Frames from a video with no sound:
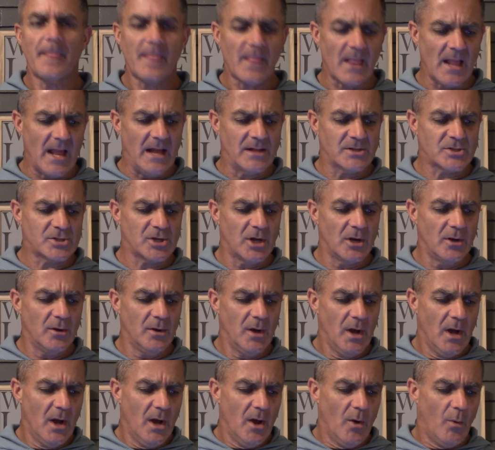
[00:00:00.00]
And
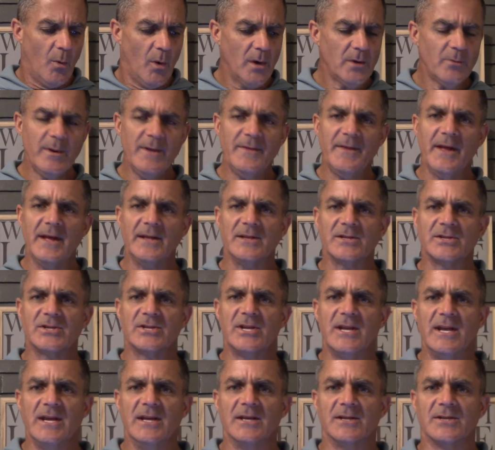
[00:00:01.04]
so what we then
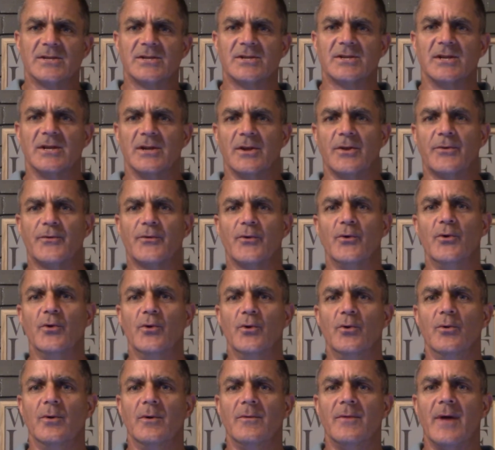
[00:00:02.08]
see is
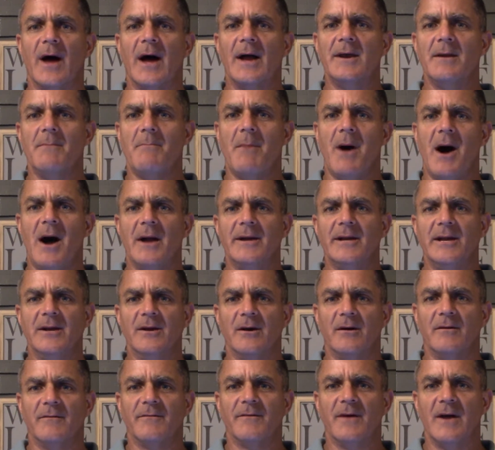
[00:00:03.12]
through the undermining
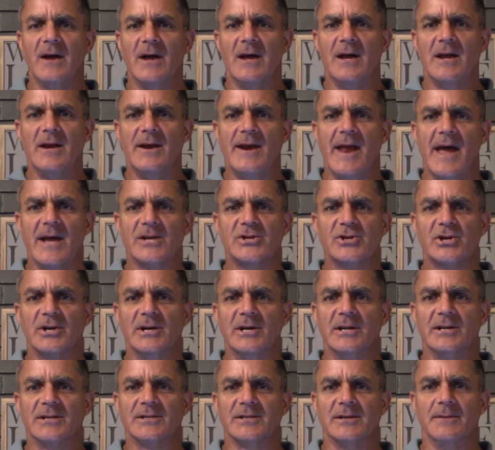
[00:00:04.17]
of
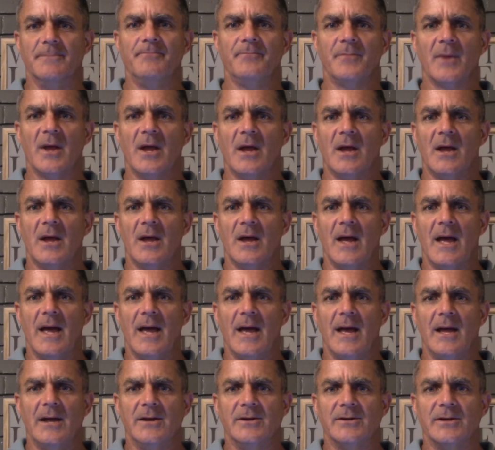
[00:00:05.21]
nationalism
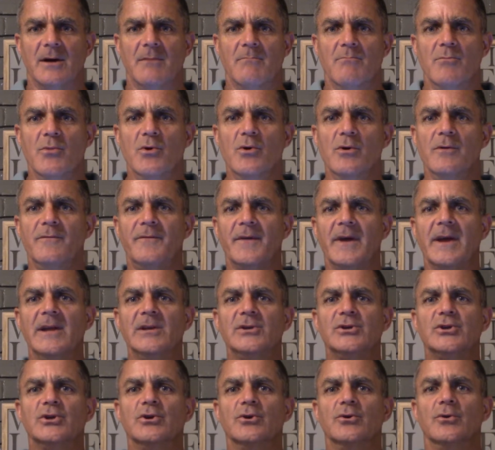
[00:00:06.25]
and a move
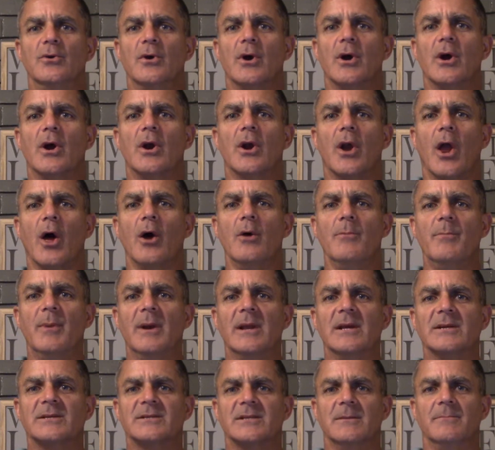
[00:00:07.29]
into
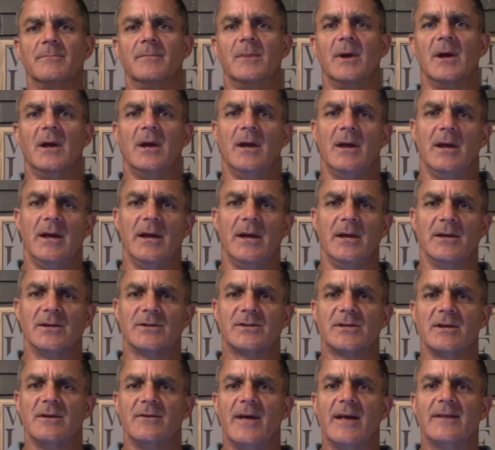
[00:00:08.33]
globalism,
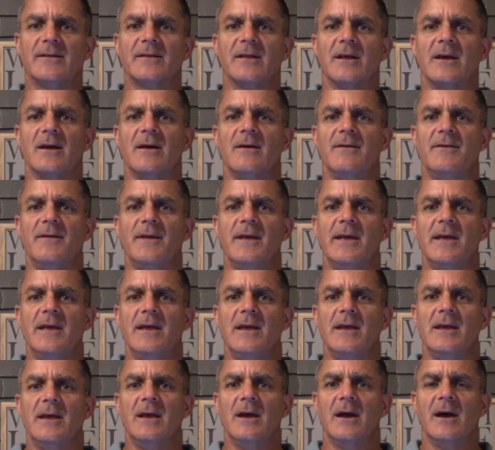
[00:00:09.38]
is that
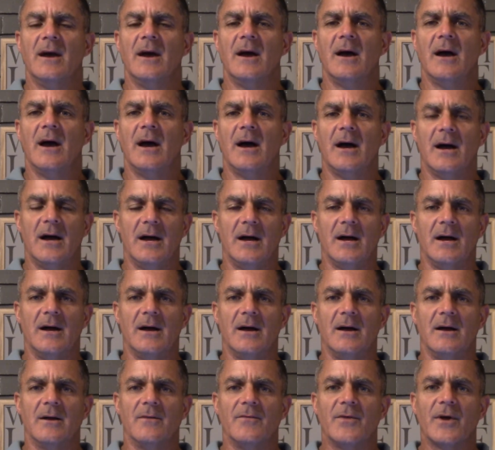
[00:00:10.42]
the
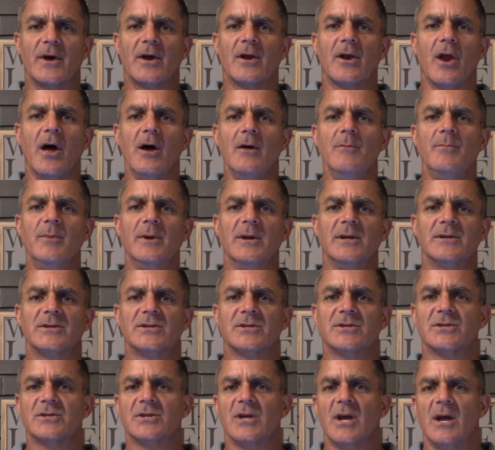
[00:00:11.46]

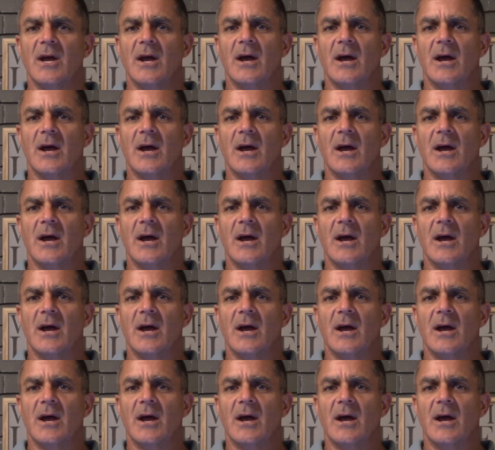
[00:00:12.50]
globalists